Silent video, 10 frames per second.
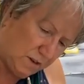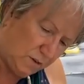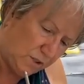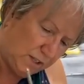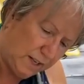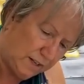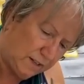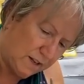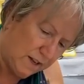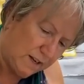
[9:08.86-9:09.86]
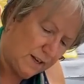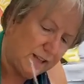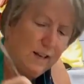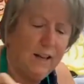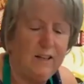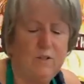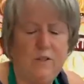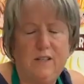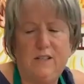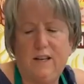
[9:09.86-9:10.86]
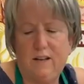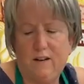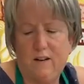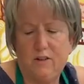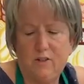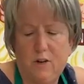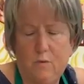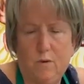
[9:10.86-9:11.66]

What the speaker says: Good old Santa. Nothing like doing a Santa Claus show.